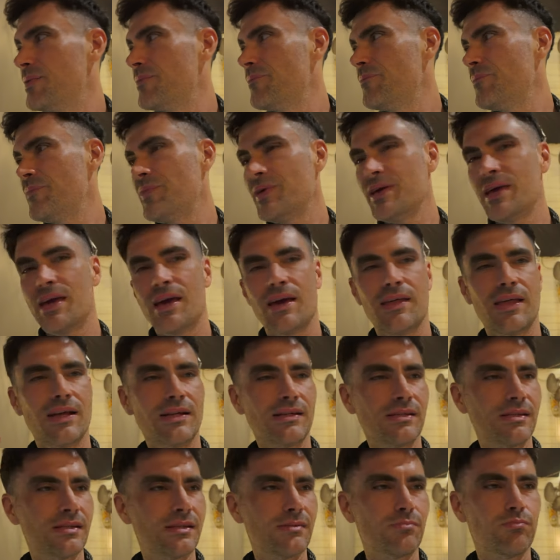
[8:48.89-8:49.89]
So yeah,
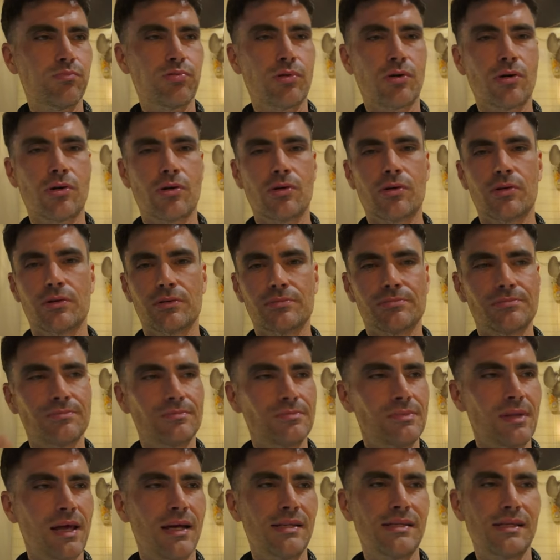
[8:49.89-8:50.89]
that's
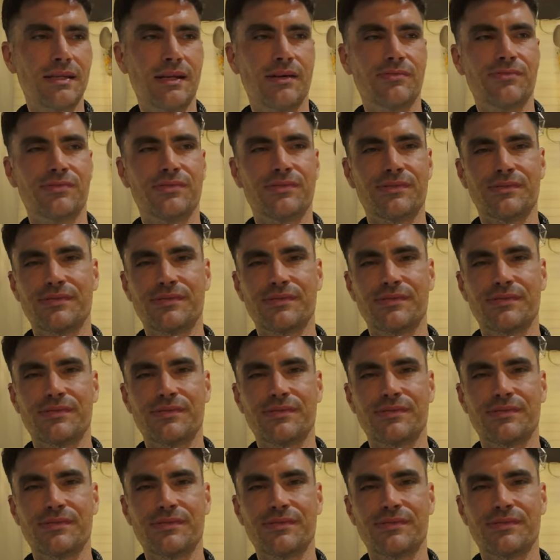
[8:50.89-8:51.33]
enough.